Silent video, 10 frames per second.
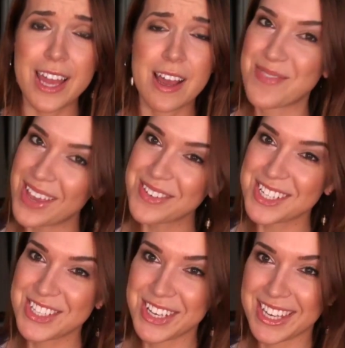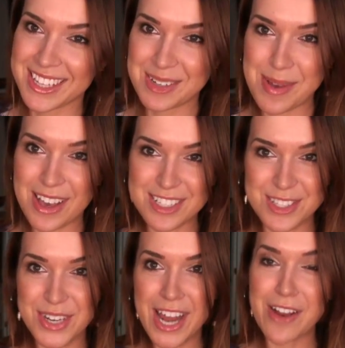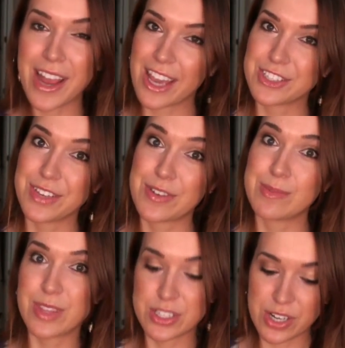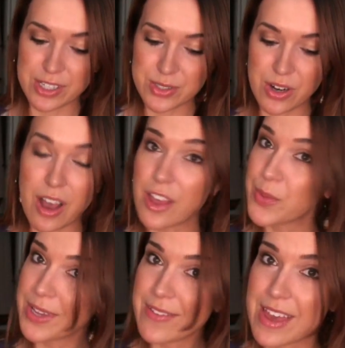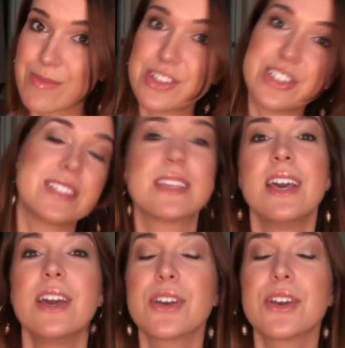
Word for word: And my favorite chunky glitter polishes right now are actually from the drugstore, all three of them, which is